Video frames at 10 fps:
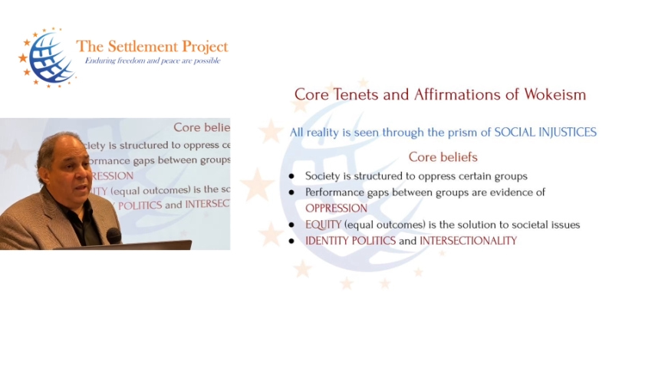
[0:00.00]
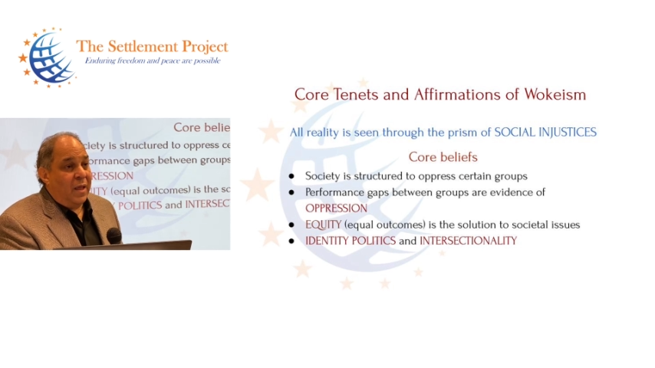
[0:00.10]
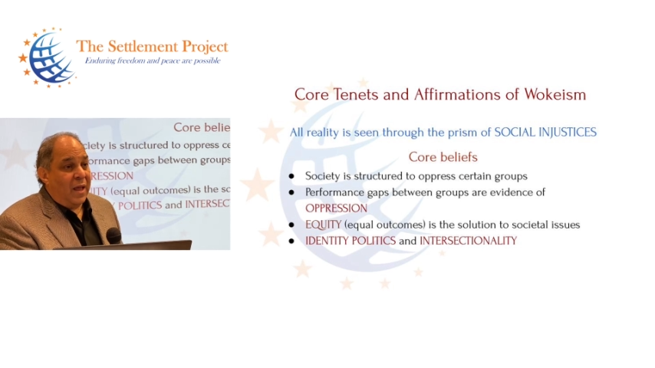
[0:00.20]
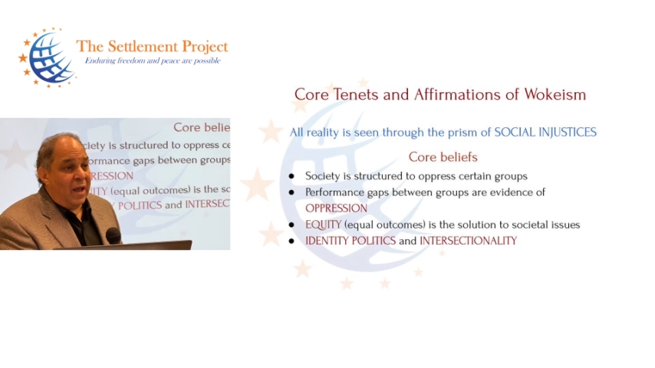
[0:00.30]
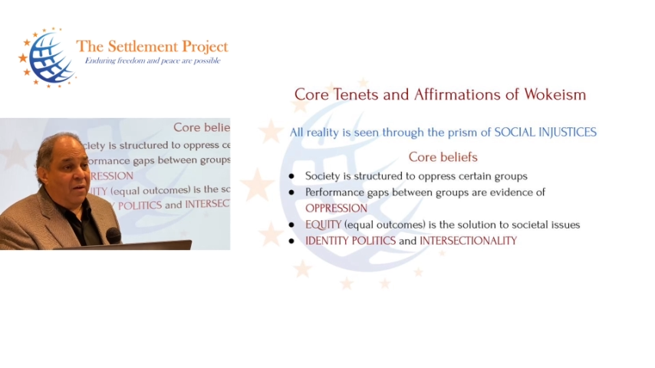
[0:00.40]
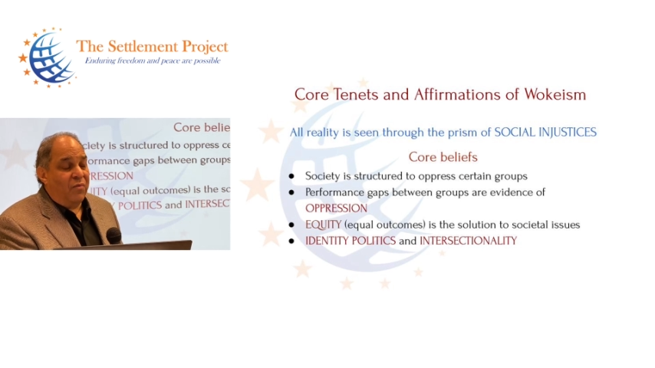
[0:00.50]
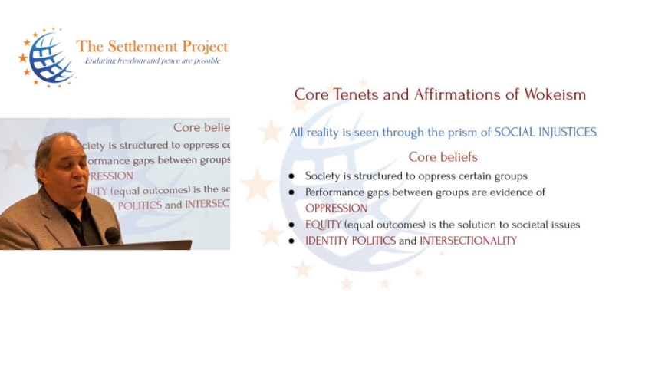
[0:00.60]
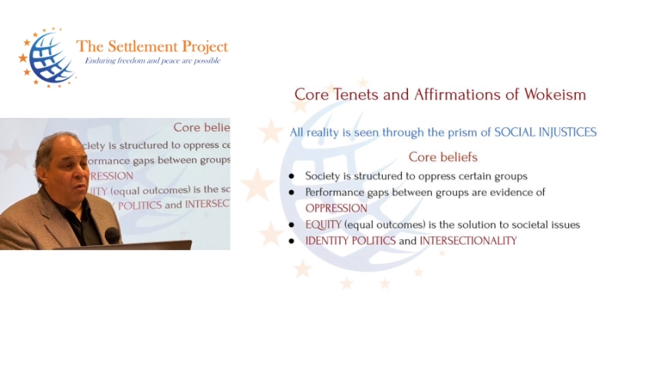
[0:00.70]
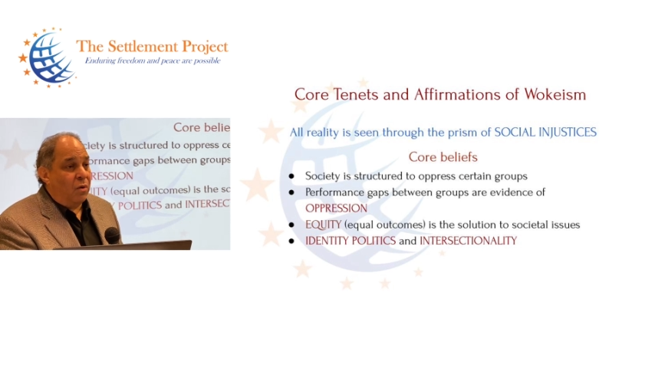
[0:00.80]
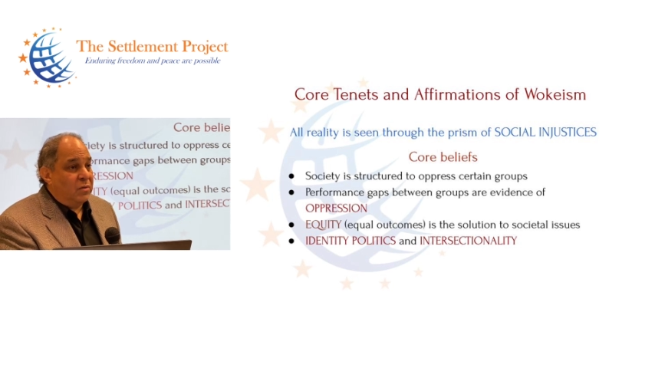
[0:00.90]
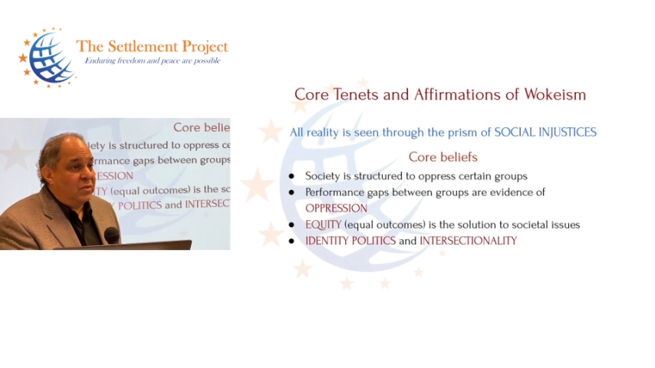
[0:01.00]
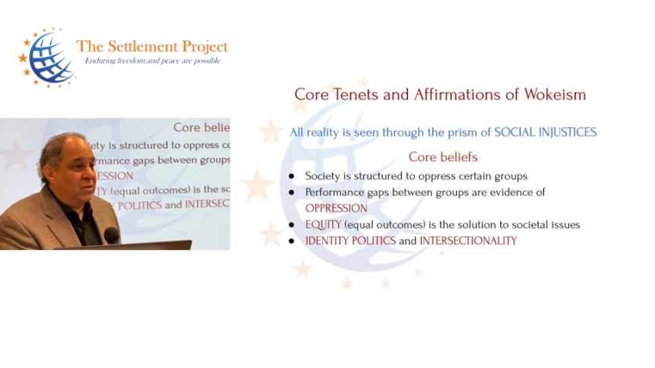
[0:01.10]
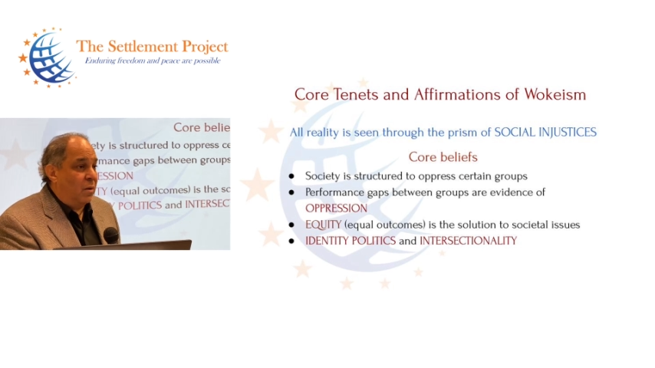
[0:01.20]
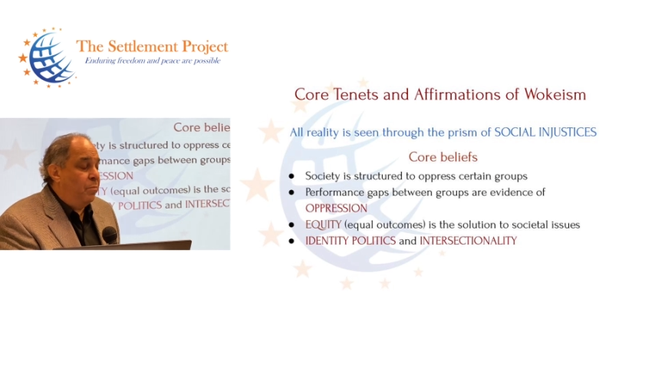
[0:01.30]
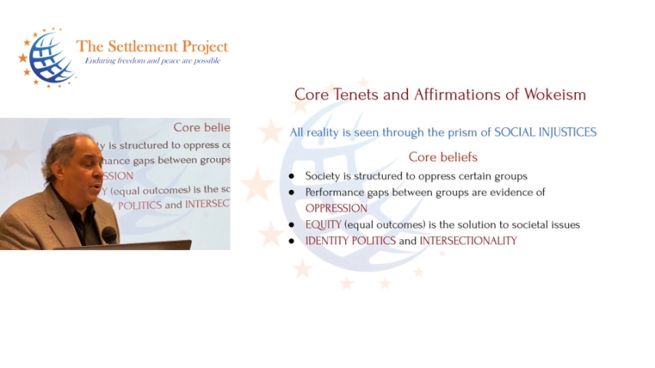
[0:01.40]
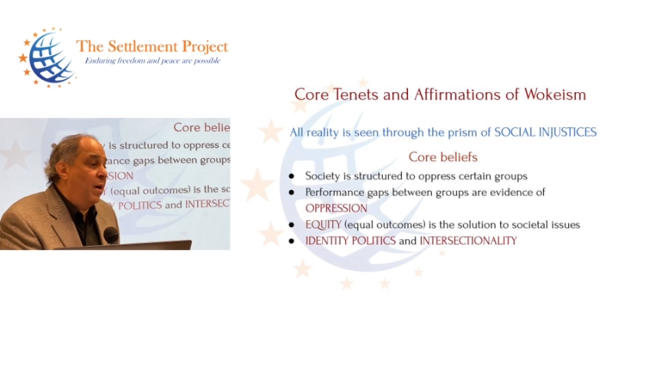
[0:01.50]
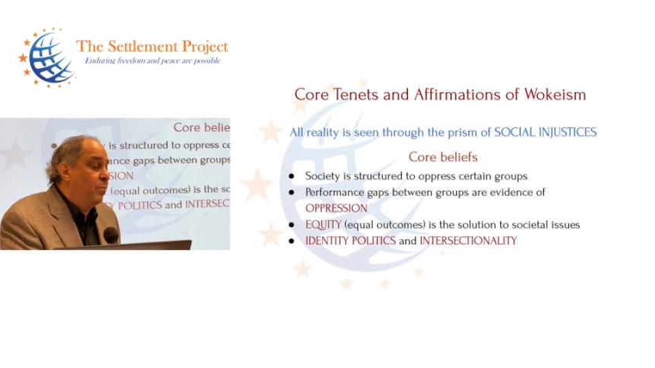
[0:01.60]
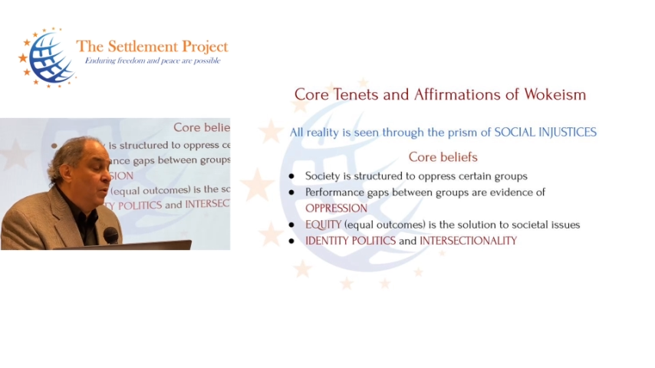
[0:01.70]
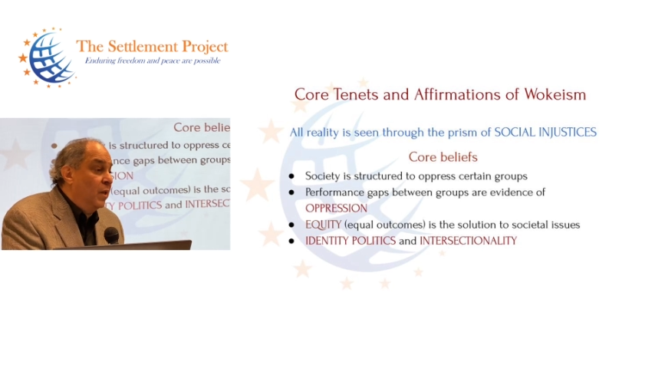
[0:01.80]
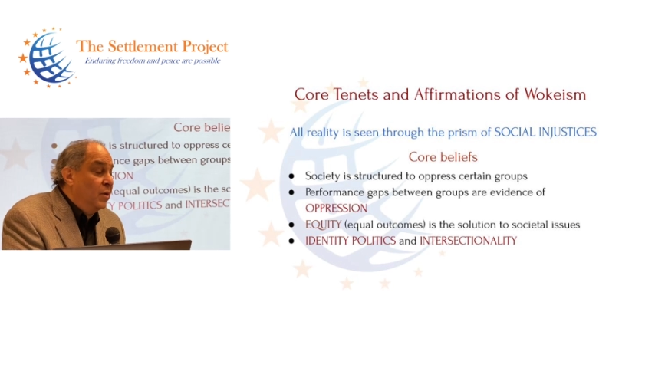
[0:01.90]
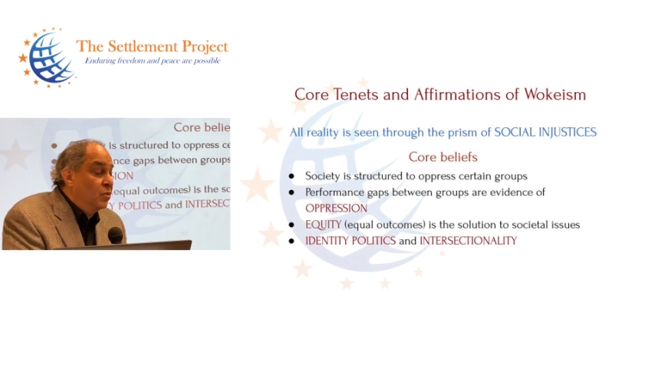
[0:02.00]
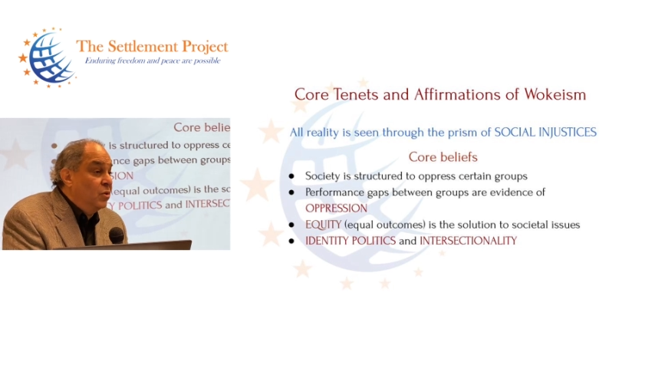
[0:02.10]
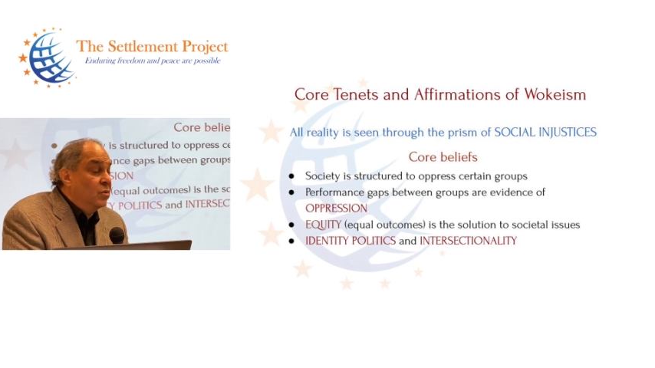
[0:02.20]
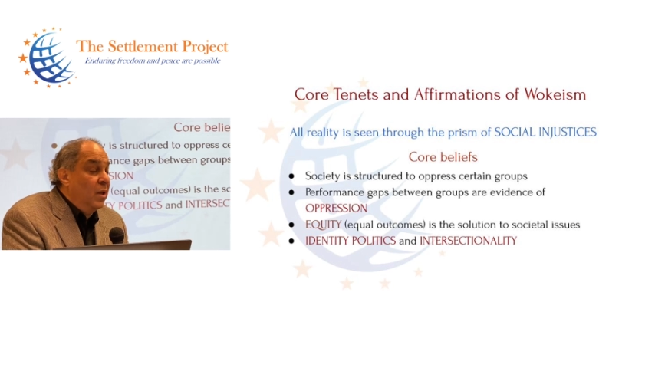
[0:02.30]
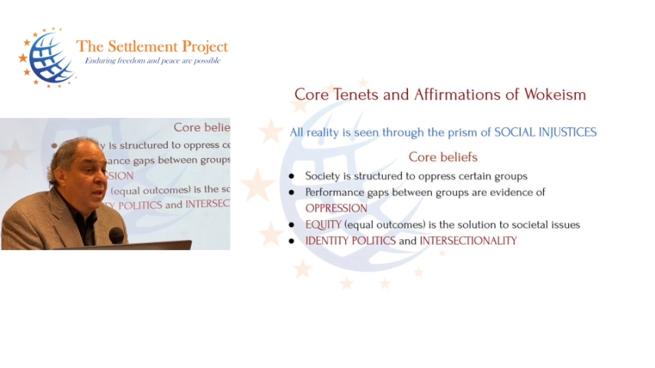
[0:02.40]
have all subpopulations